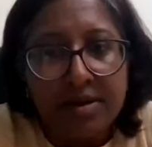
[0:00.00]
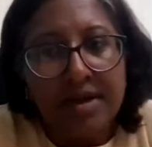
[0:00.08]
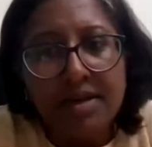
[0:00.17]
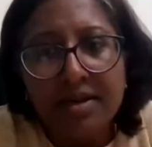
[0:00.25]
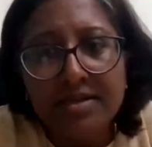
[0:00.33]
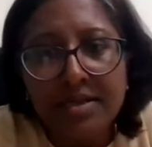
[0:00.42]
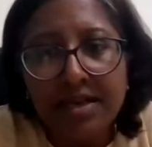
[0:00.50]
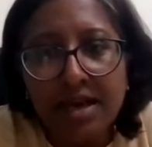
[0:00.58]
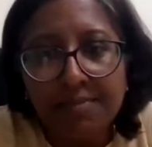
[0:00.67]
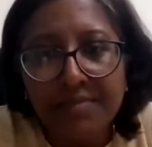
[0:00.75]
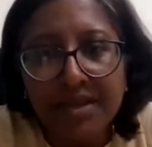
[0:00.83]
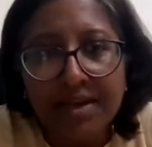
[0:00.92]
Yeah, sir,
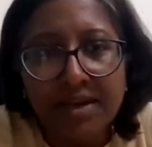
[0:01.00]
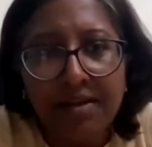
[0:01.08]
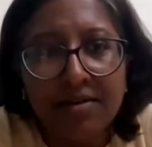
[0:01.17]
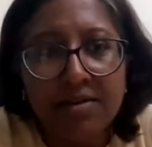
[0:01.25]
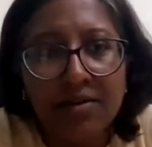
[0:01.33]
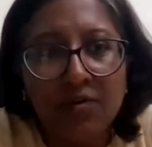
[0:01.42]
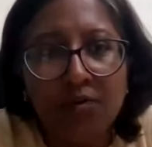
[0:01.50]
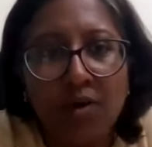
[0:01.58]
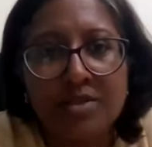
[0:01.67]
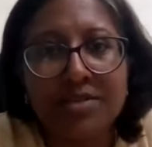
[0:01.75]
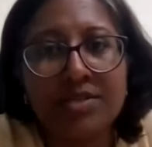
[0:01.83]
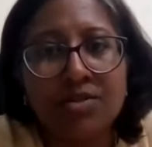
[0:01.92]
I'm there. Your
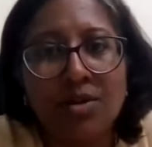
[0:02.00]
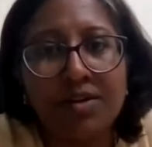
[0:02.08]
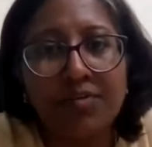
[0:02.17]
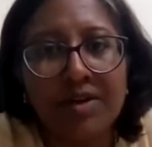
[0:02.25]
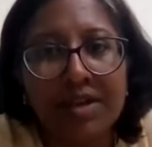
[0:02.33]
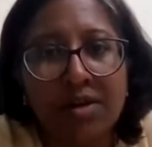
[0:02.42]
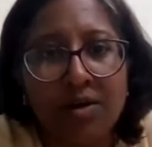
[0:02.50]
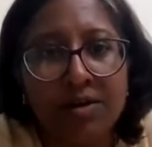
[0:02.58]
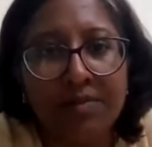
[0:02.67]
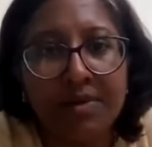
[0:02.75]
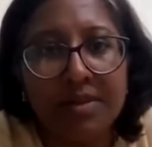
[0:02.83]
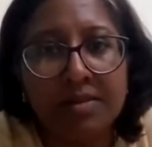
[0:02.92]
voice is not very
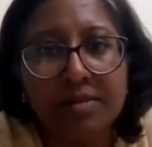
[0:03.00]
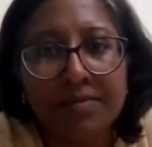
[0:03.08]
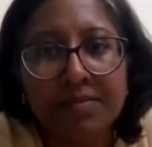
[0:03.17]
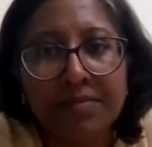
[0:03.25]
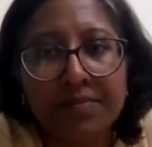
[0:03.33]
audible.